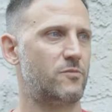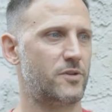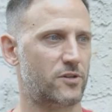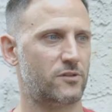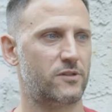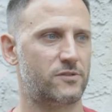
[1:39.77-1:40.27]

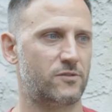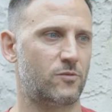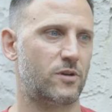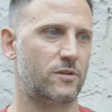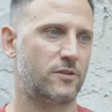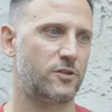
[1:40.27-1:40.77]
muralism
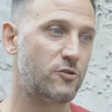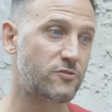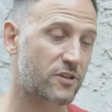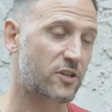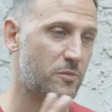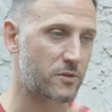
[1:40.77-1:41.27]
or
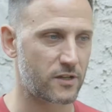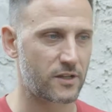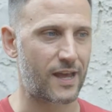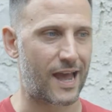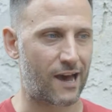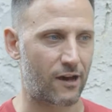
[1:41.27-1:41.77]
using
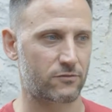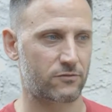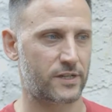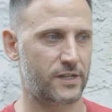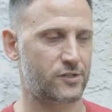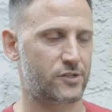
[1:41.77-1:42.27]
community
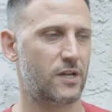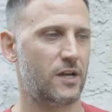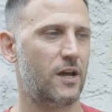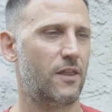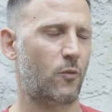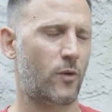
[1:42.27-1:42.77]
outreach,
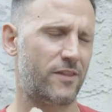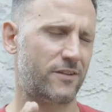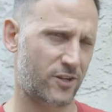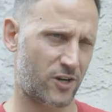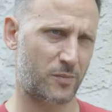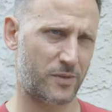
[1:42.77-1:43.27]
the way the
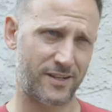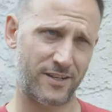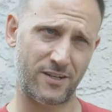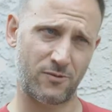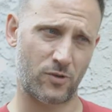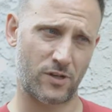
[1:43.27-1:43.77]
DRPA did
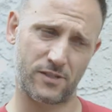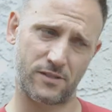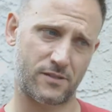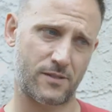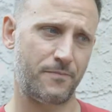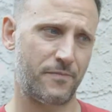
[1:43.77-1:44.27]
it was